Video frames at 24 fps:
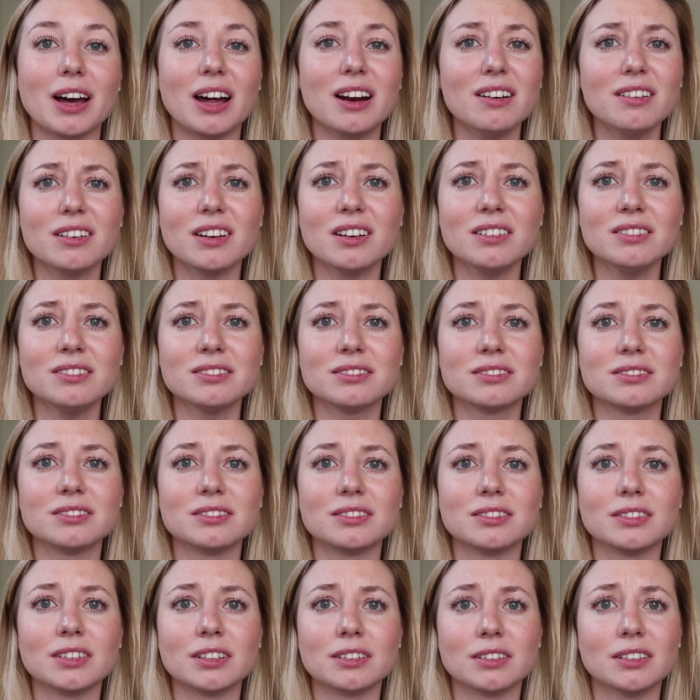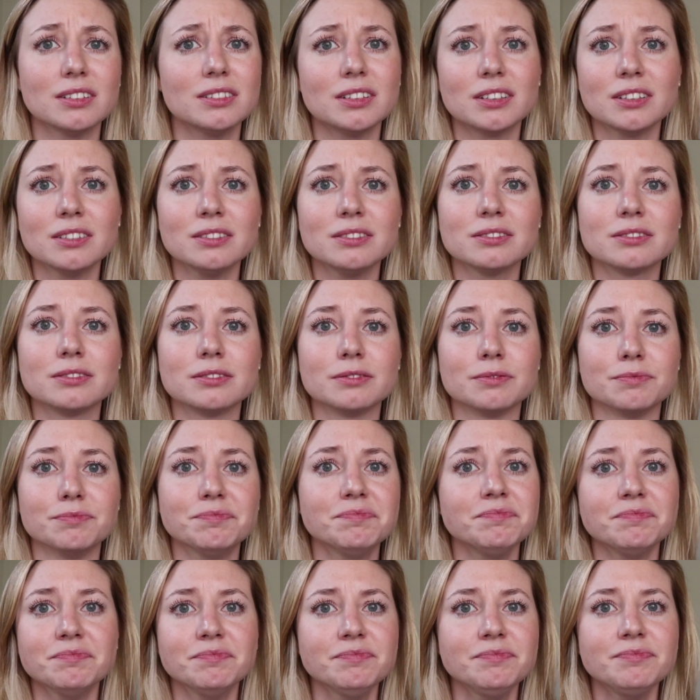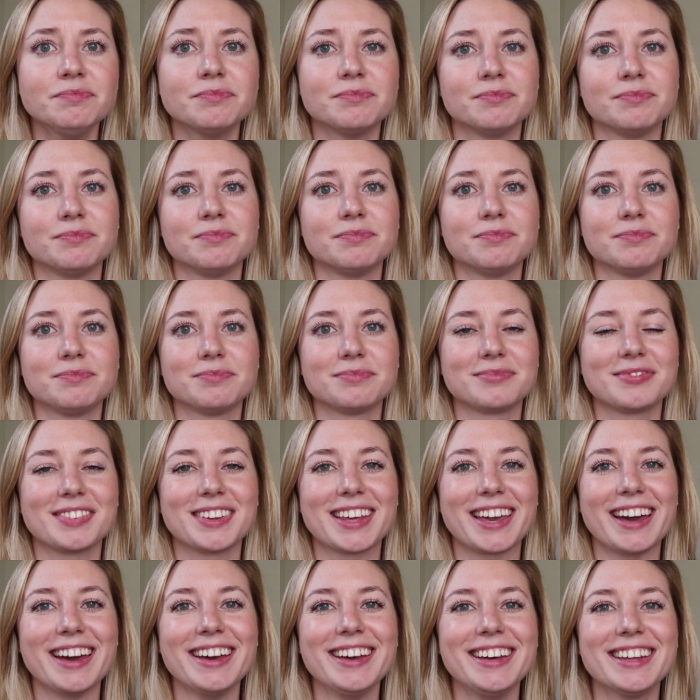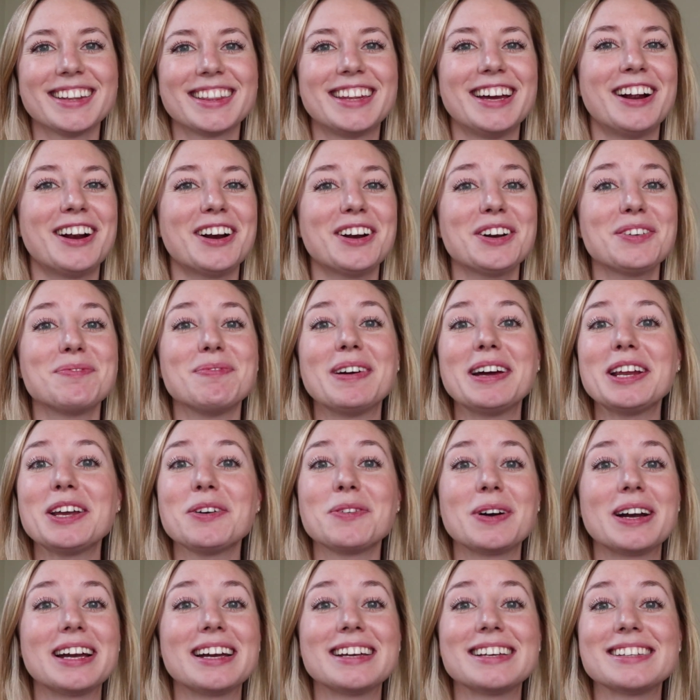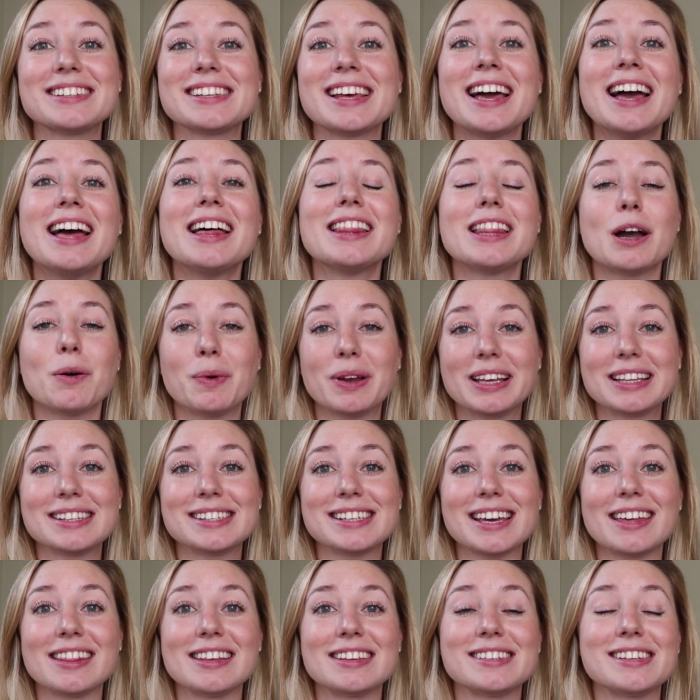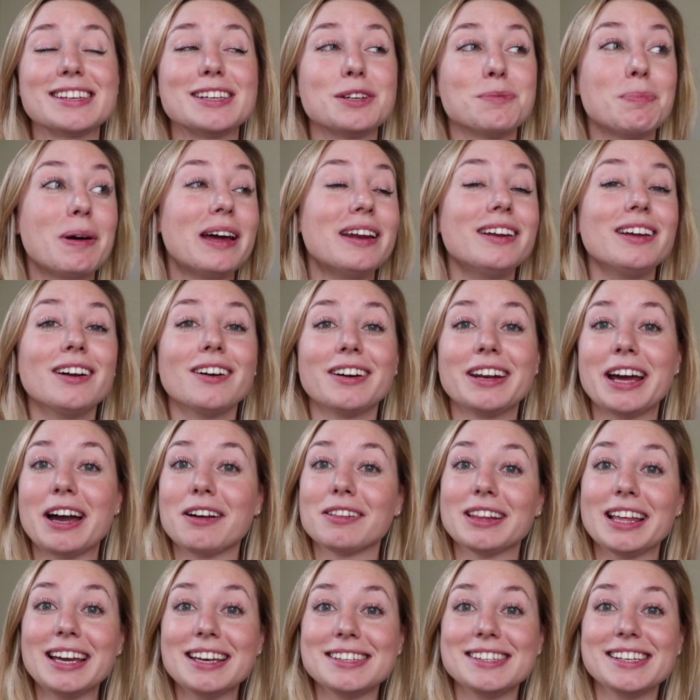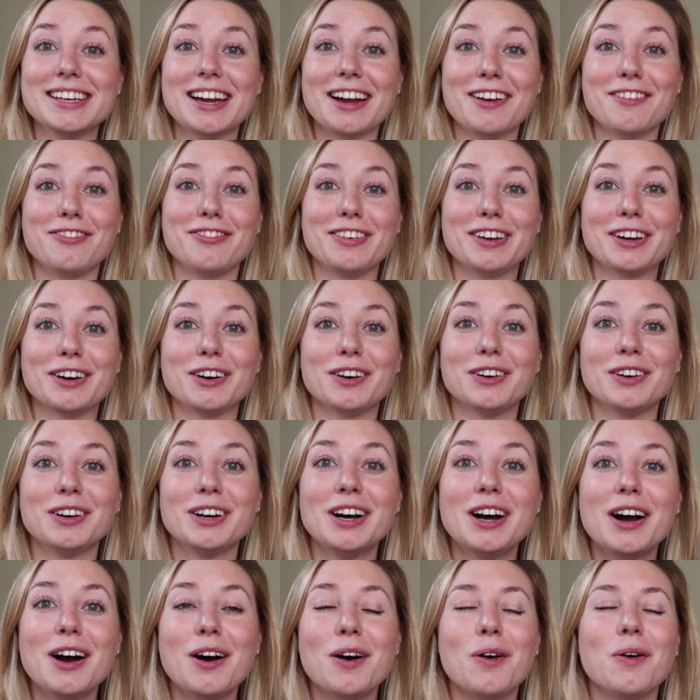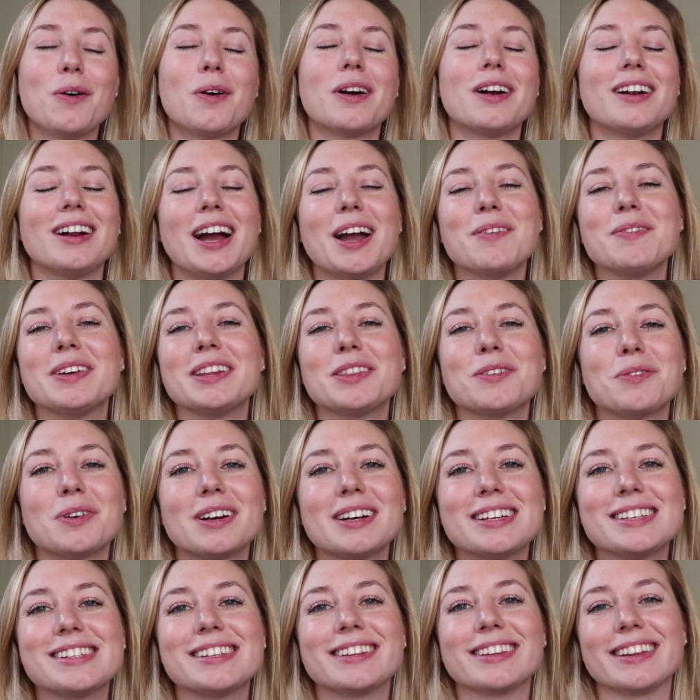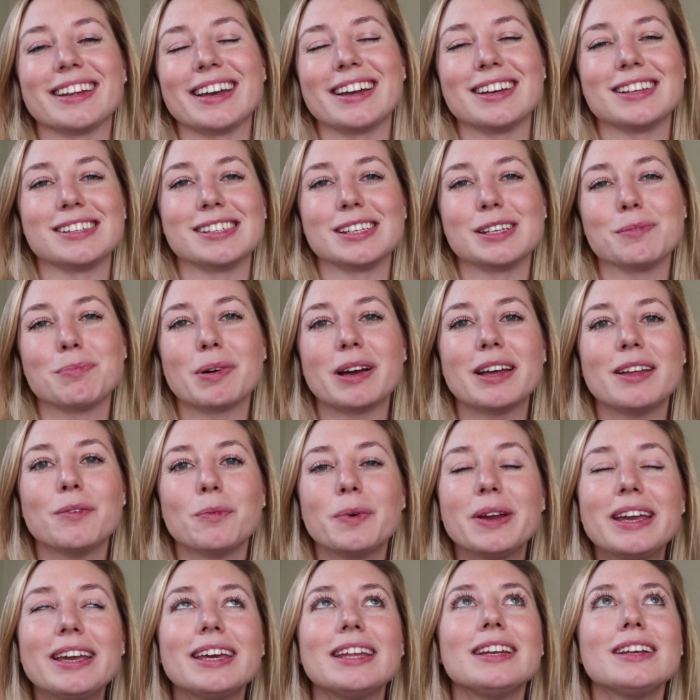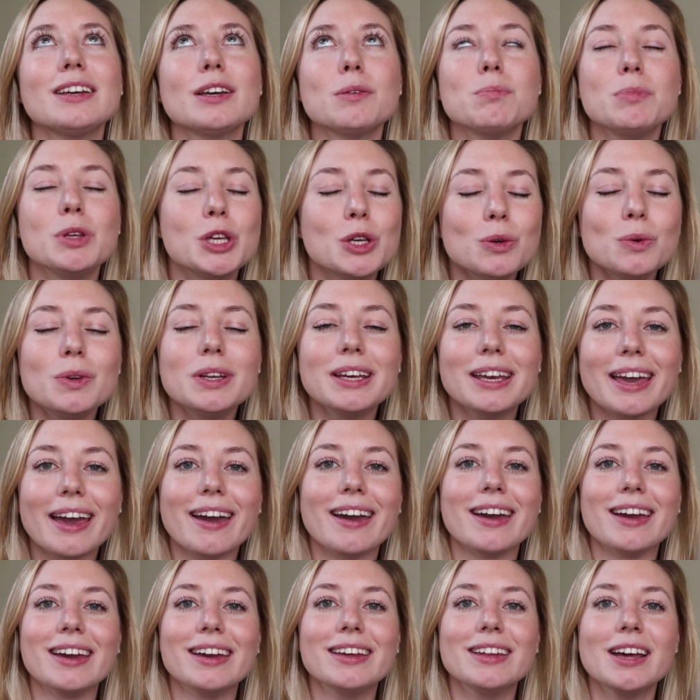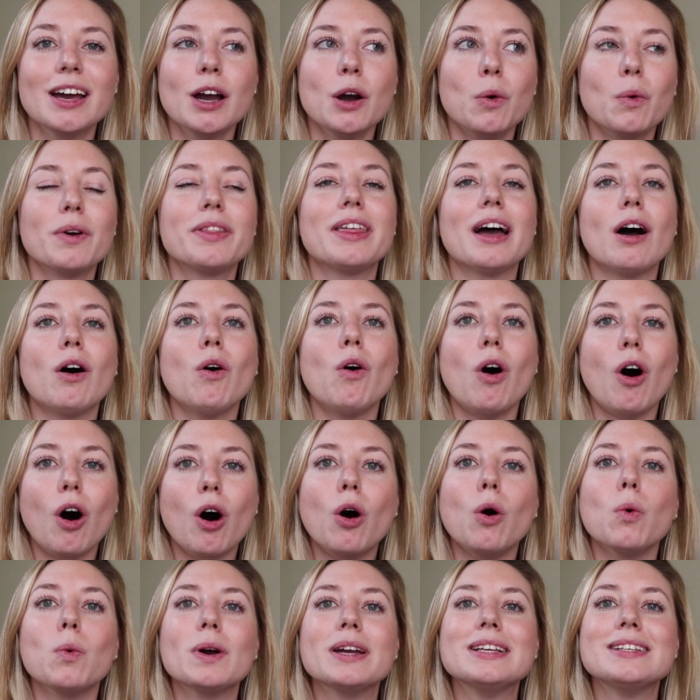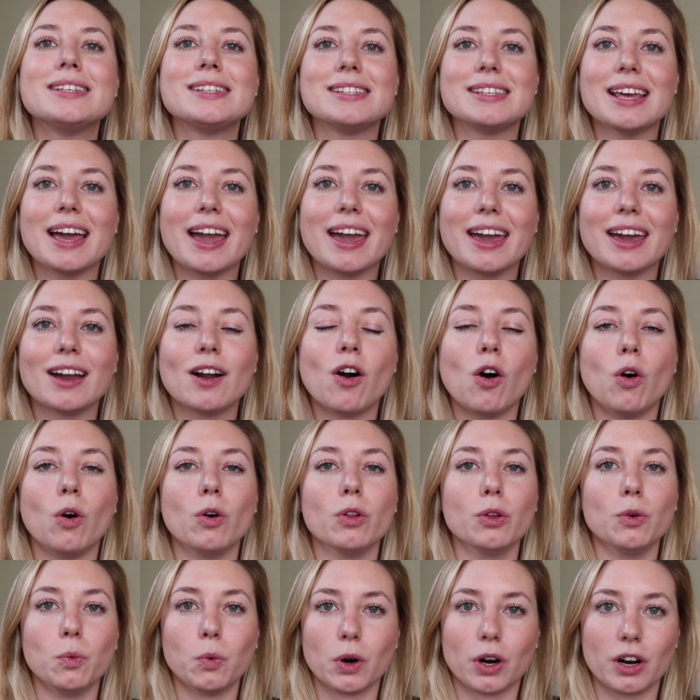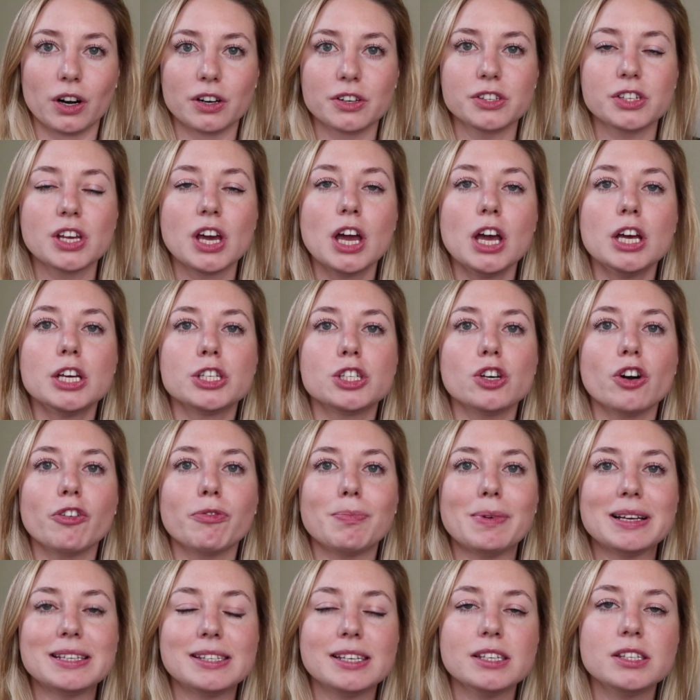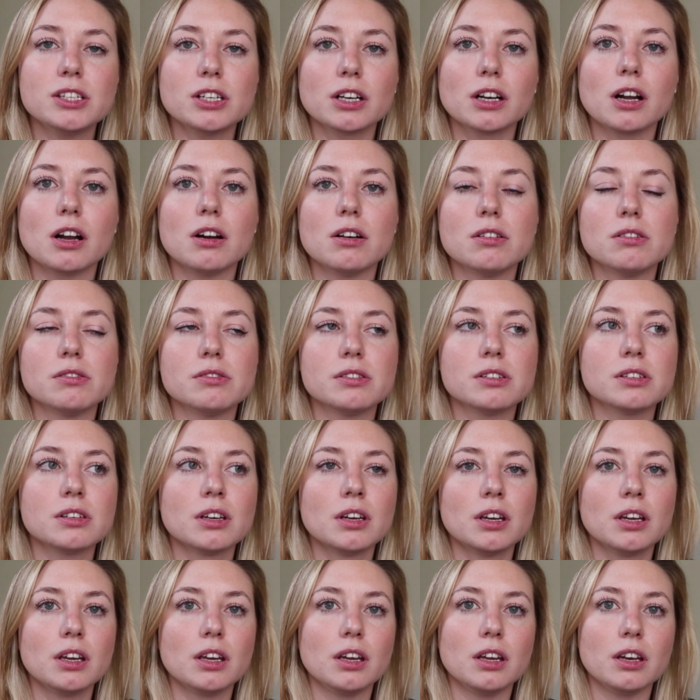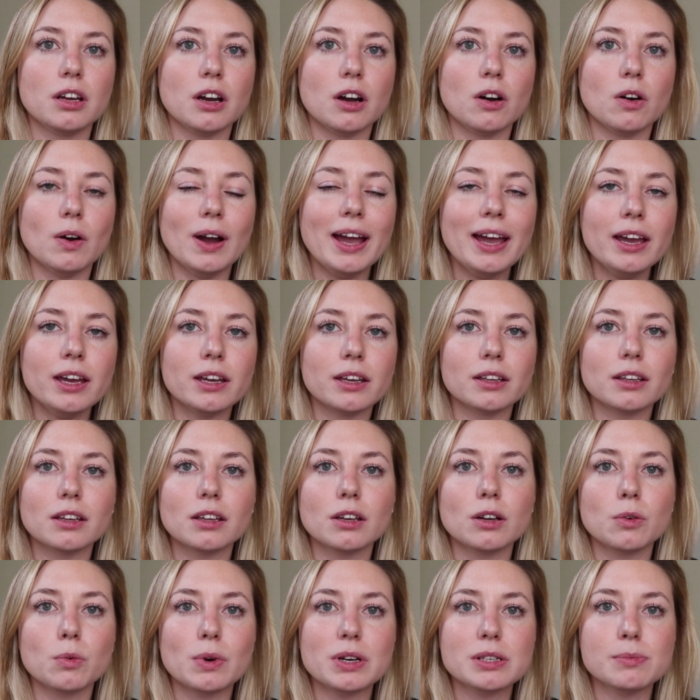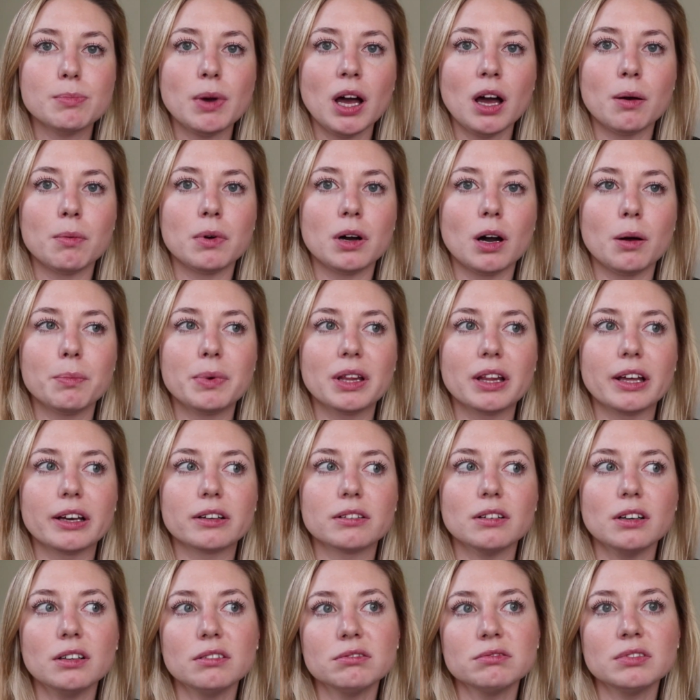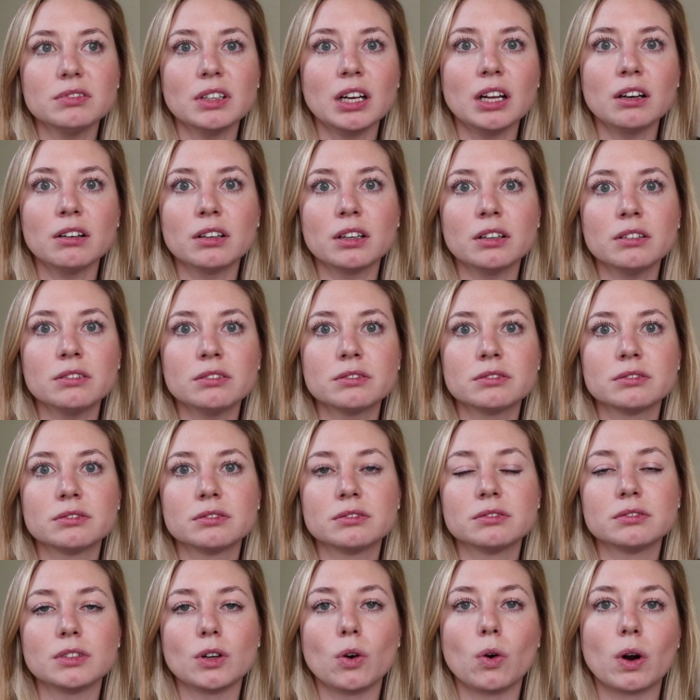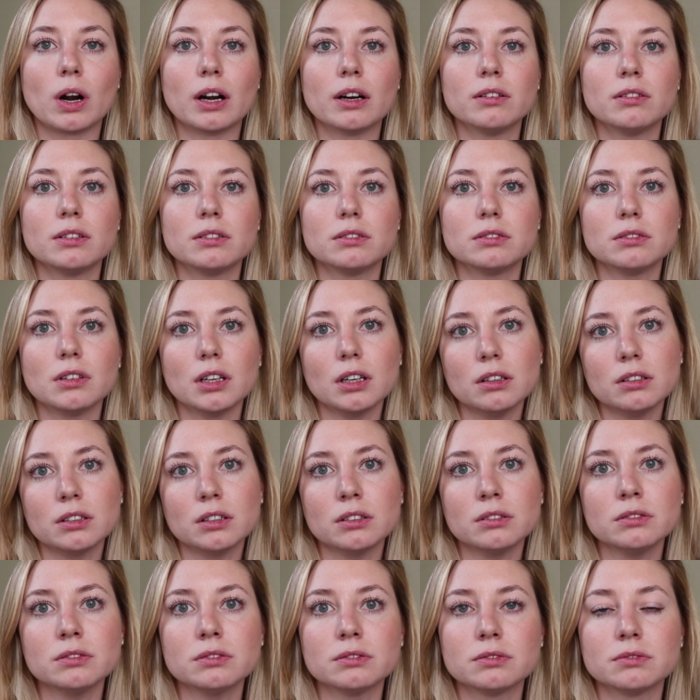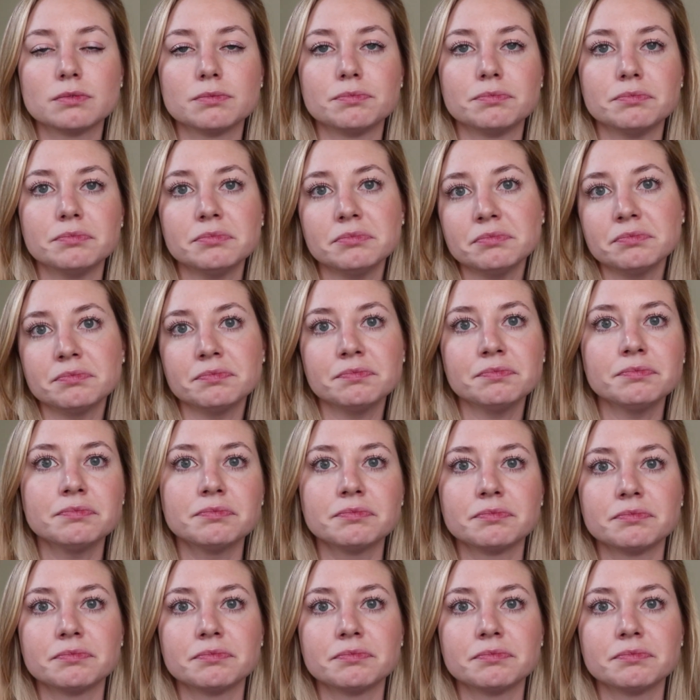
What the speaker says: I don't know. I don't know. Okay, there are many ways that we can say this, and depending on how lazy I feel, the word isn't lazy, but we can communicate without always saying all the words. So if my sister goes, hey, where's mom? I'll be like, oh, I don't know. Or, I don't know.